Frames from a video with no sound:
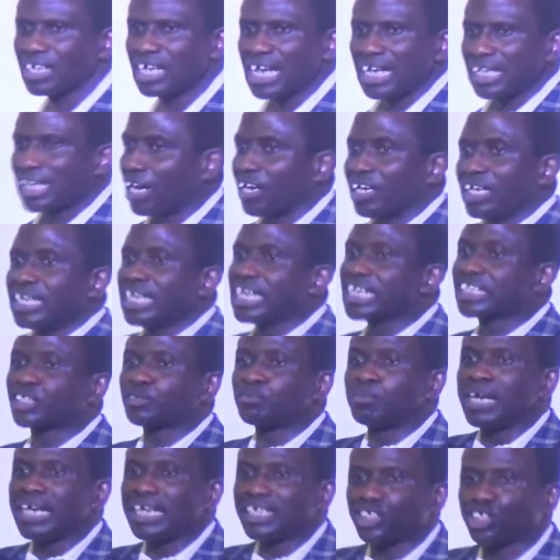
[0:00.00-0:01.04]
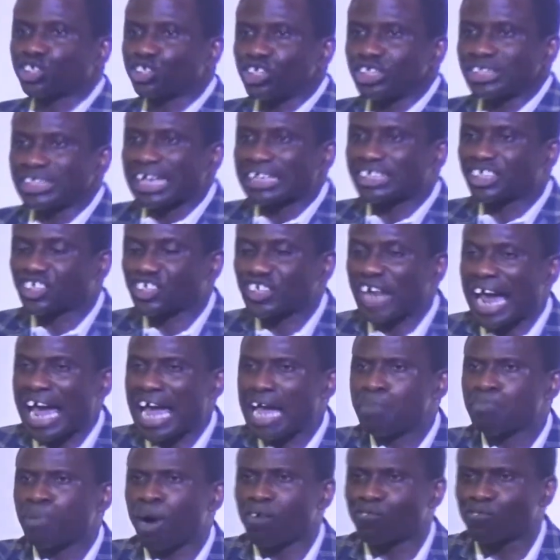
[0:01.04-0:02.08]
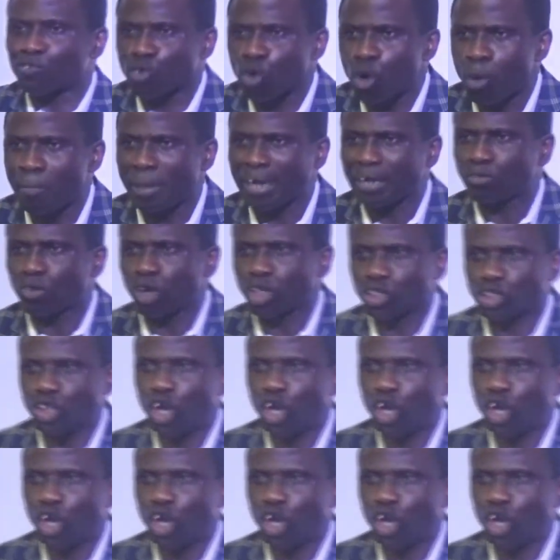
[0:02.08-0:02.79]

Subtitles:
Now, it means the tribe of Reuben was